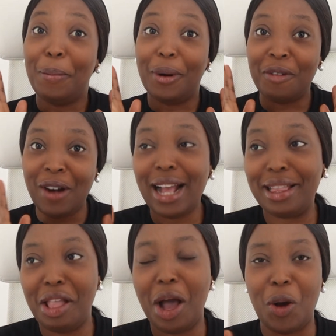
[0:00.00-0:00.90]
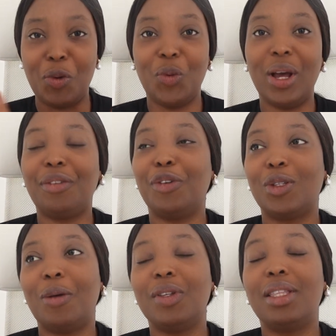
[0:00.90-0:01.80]
But right now, we went for
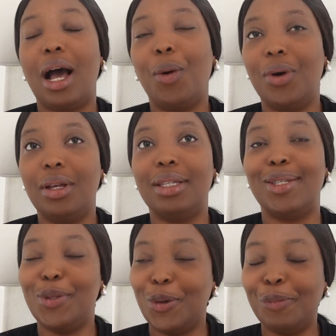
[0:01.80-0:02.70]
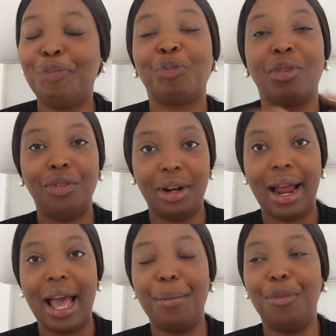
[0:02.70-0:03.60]
something that was,
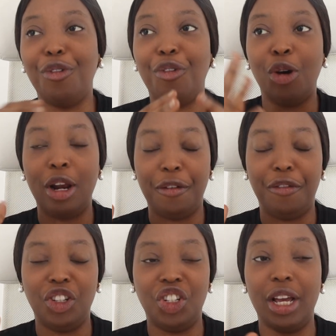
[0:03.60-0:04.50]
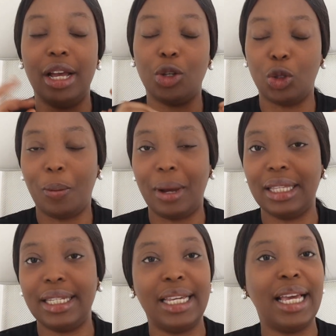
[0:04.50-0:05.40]
reliable, fuel efficient,
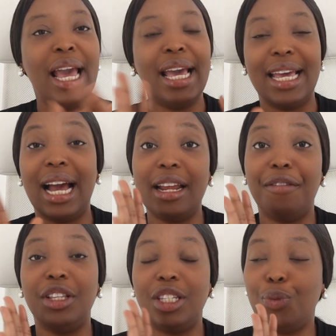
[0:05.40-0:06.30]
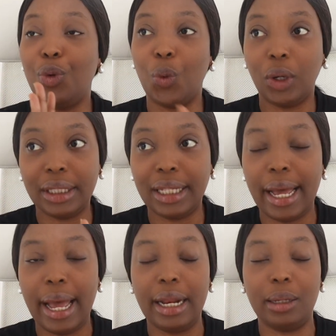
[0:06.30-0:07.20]
automatic. It had everything we
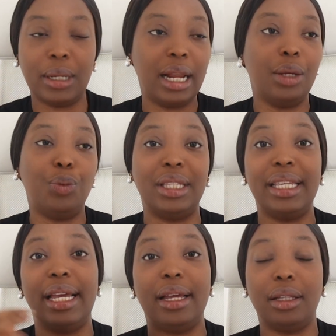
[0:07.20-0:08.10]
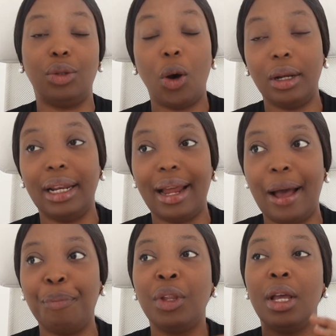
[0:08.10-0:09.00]
wanted, especially with a
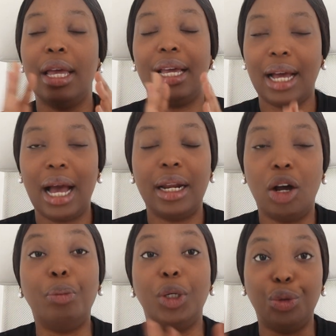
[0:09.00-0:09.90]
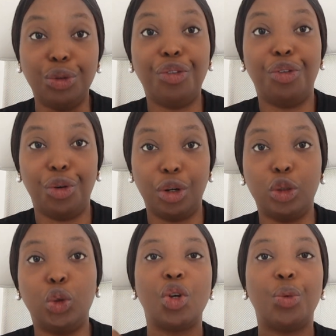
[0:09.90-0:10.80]
toddler, a car that would be good for
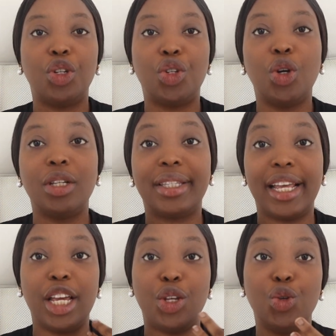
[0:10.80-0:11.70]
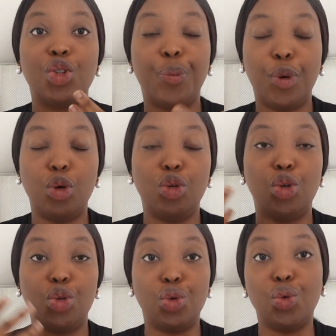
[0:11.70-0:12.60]
us. So we chose a used
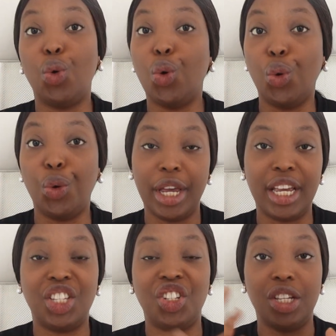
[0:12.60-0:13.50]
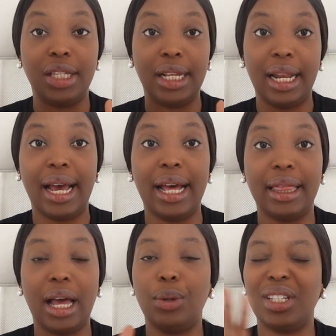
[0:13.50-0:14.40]
Peugeot 2008 GT
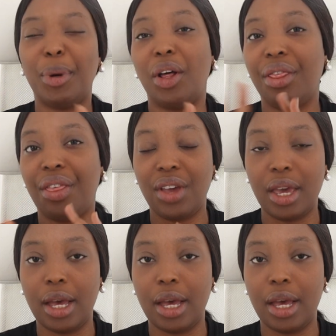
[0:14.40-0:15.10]
line that was about 3